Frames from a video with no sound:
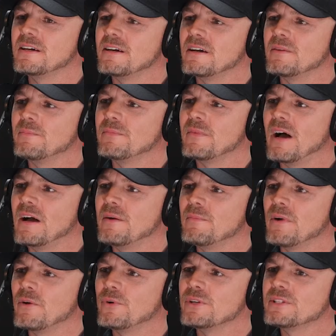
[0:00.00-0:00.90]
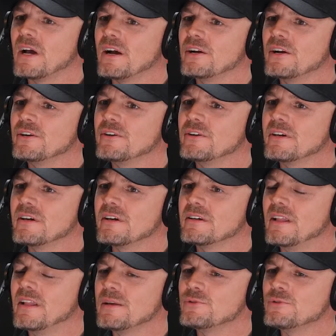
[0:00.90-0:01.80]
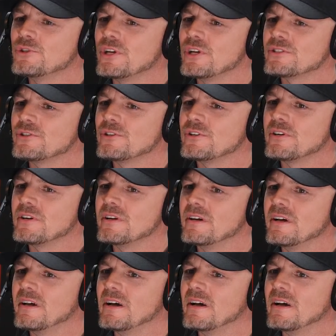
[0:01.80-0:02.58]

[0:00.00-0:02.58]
I'm a retired claims adjuster.